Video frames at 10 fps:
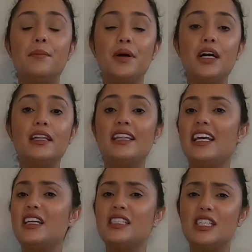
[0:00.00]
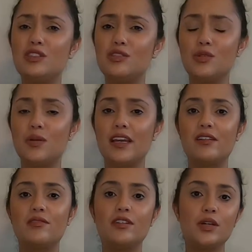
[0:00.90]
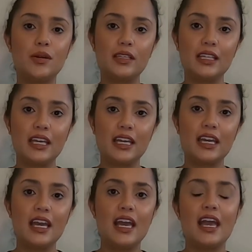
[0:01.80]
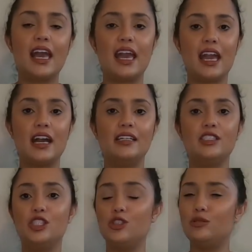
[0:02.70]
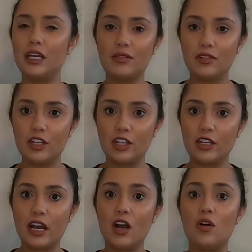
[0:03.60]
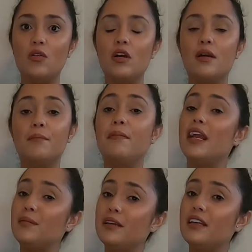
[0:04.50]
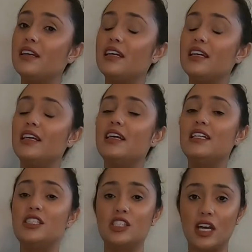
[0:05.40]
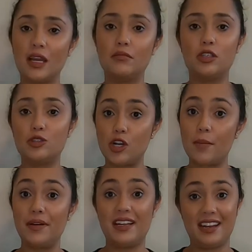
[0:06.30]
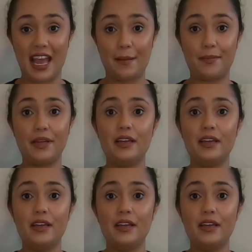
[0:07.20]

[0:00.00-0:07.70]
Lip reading: but they continue to wake frequently and you can't figure it out. Maybe it's time to drop a nap.